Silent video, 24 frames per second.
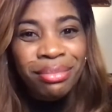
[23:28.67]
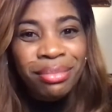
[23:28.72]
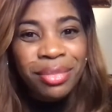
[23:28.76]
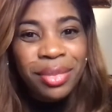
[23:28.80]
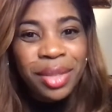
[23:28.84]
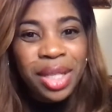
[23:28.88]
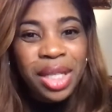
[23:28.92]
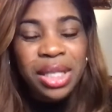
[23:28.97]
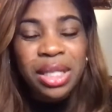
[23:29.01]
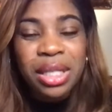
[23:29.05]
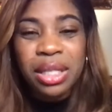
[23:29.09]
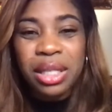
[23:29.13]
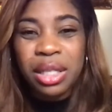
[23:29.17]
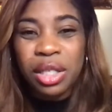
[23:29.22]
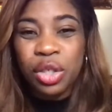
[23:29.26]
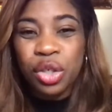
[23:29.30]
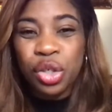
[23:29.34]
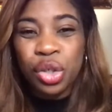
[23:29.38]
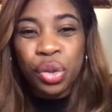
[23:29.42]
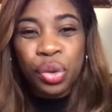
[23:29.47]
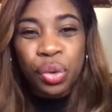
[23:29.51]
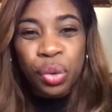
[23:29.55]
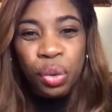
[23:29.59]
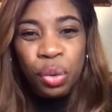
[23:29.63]
This is a
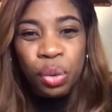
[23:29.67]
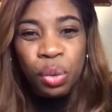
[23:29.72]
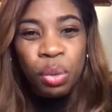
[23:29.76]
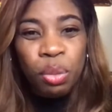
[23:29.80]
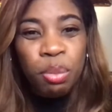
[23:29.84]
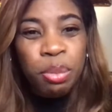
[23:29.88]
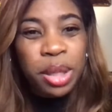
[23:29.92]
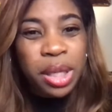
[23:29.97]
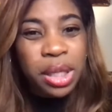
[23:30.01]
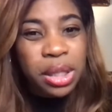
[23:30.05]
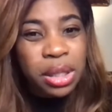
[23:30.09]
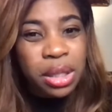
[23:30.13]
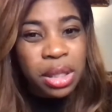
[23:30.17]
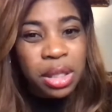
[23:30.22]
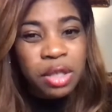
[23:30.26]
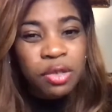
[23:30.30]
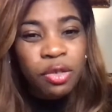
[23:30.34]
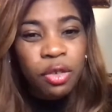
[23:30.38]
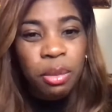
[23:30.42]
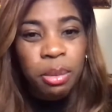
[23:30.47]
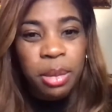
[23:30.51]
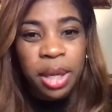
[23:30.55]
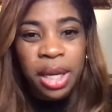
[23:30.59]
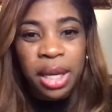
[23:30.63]
true business
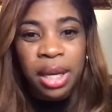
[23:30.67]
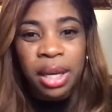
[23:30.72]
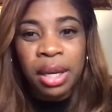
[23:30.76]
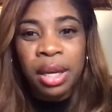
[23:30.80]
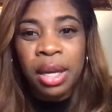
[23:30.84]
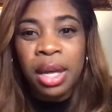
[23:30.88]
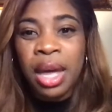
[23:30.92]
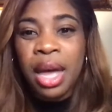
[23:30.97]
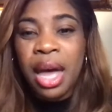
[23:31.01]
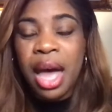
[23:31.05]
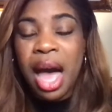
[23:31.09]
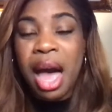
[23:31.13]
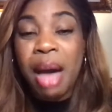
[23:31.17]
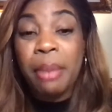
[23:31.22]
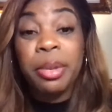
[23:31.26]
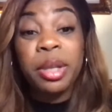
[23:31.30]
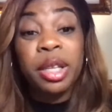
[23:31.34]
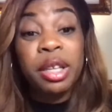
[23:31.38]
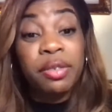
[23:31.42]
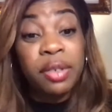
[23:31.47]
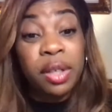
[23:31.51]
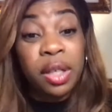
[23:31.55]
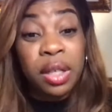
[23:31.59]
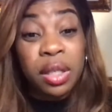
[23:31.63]
for me. I
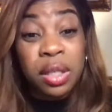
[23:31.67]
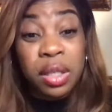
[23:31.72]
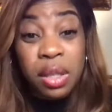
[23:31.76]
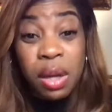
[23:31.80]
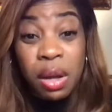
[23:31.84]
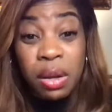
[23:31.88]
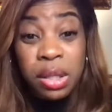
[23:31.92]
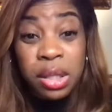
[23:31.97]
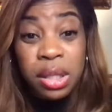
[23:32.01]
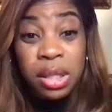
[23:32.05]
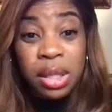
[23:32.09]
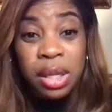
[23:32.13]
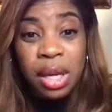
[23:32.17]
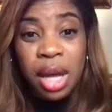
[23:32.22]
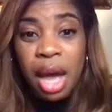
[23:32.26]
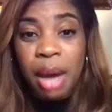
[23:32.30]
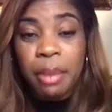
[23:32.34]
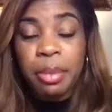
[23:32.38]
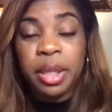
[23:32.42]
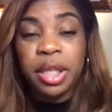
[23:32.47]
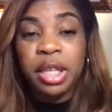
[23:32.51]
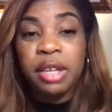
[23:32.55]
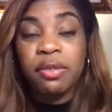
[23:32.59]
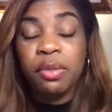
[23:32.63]
believe in consulting. I
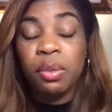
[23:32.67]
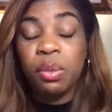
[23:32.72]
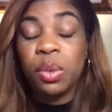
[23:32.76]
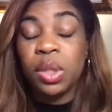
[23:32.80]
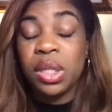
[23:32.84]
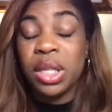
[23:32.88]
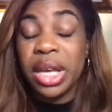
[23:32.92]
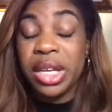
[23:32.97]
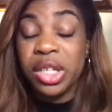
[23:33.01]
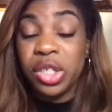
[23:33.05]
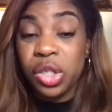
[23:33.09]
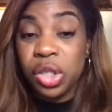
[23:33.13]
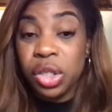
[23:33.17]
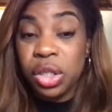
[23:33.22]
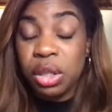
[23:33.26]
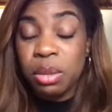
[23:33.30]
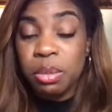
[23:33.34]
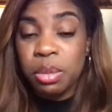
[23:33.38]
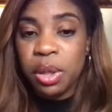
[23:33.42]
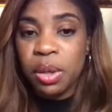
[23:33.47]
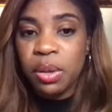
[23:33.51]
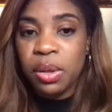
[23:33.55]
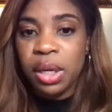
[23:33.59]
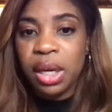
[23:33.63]
believe in relationship
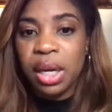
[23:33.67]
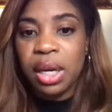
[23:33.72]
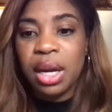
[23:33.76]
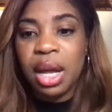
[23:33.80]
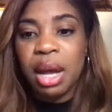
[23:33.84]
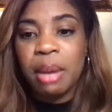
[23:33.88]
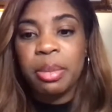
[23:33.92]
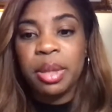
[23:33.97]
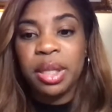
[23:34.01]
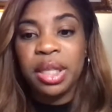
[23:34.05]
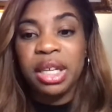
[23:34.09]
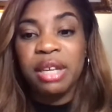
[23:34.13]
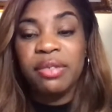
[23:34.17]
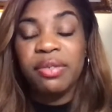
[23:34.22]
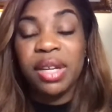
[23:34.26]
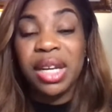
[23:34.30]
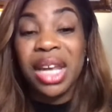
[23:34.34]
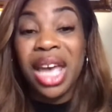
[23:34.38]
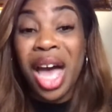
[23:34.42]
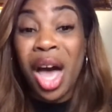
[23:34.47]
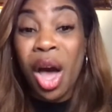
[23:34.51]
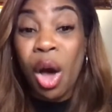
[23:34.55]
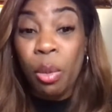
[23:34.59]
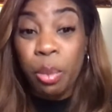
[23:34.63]
building, and I believe in
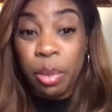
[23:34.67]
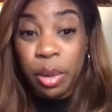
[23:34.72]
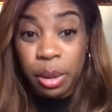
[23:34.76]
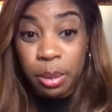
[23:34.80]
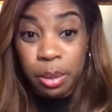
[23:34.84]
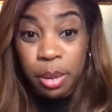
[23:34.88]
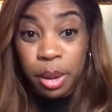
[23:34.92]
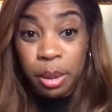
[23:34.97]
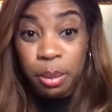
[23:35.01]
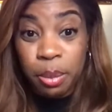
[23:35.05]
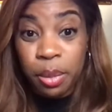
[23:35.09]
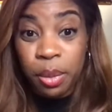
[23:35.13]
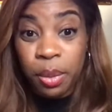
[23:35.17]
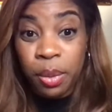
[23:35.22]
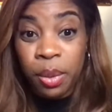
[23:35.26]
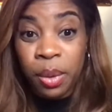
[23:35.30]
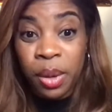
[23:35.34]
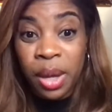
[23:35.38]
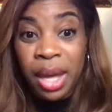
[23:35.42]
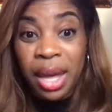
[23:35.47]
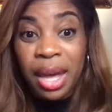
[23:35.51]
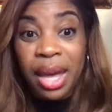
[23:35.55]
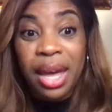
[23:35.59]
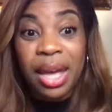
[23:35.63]
helping people.
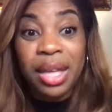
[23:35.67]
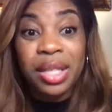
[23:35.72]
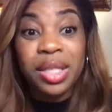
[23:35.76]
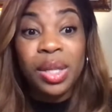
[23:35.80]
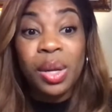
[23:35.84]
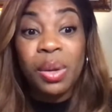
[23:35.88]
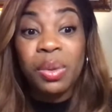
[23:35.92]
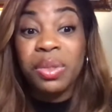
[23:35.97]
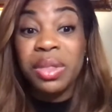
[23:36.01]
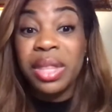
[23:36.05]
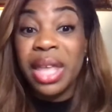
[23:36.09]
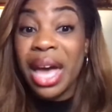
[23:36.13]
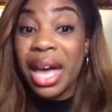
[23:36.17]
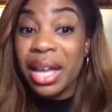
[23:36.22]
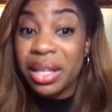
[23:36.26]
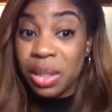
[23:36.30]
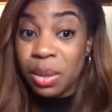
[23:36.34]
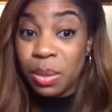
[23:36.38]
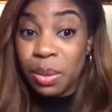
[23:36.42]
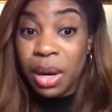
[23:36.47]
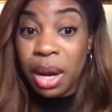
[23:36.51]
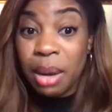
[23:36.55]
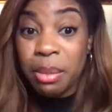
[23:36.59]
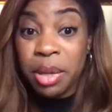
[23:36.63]
And so that's
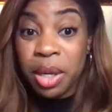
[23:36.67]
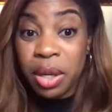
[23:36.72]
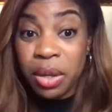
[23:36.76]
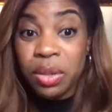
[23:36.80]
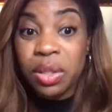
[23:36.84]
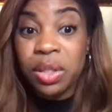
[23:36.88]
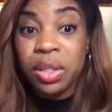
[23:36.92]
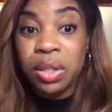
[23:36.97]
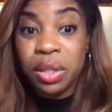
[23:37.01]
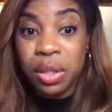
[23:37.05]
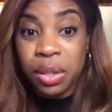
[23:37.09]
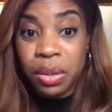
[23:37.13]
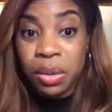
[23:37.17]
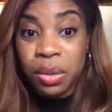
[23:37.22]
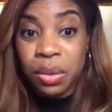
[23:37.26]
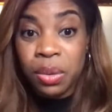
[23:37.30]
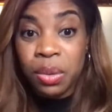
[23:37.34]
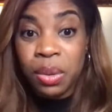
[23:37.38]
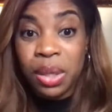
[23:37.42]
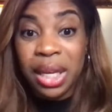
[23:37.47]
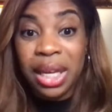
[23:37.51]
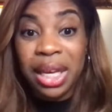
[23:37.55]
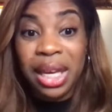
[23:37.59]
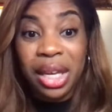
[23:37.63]
what I'm here to do
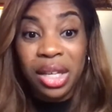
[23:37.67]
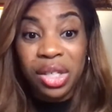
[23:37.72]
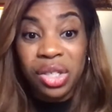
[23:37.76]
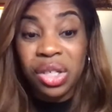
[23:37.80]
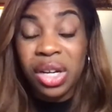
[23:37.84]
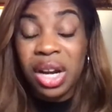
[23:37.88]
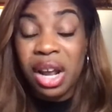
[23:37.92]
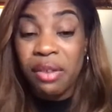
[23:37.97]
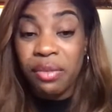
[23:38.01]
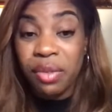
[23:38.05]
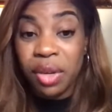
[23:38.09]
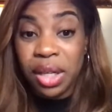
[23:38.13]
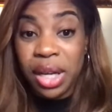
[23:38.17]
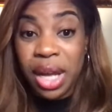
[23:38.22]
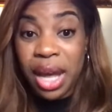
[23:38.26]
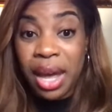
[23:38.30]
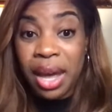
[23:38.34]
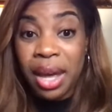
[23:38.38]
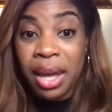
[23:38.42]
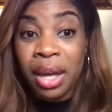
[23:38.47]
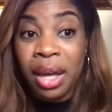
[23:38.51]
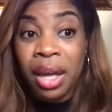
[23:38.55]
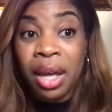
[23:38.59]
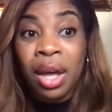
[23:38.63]
each and every
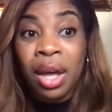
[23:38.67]
day,